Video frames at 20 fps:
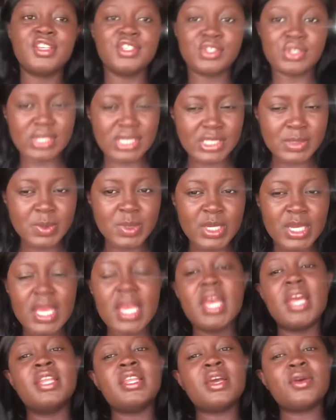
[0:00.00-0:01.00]
Trust me,
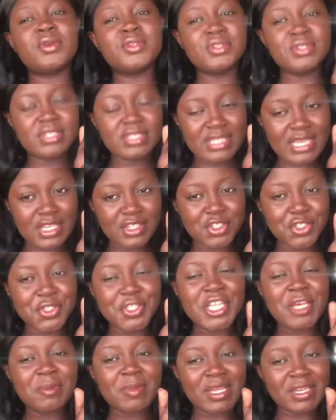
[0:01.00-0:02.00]
they're going to send you
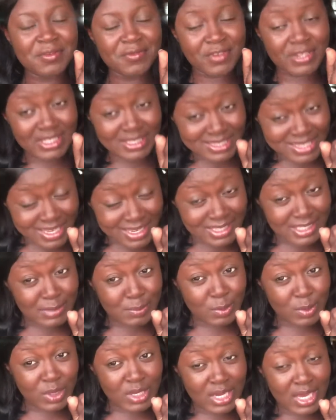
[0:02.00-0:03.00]
the money for the
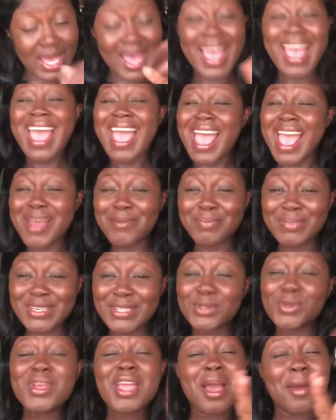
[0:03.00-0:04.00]
textbook. And
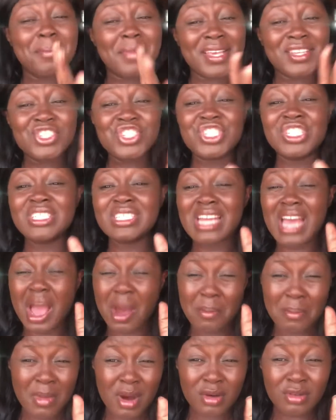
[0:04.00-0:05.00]
please, when you're mentioning the
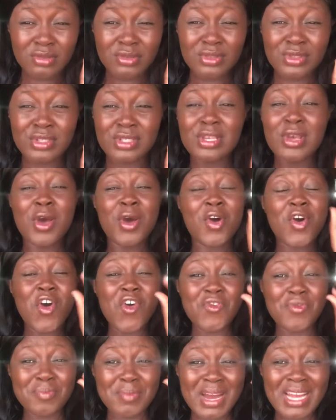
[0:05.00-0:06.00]
amount
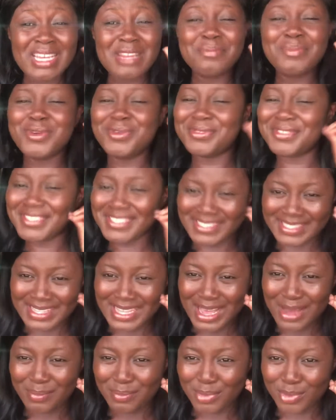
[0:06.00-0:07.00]
of money, be
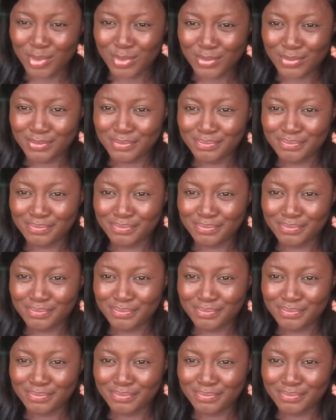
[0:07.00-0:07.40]
reasonable.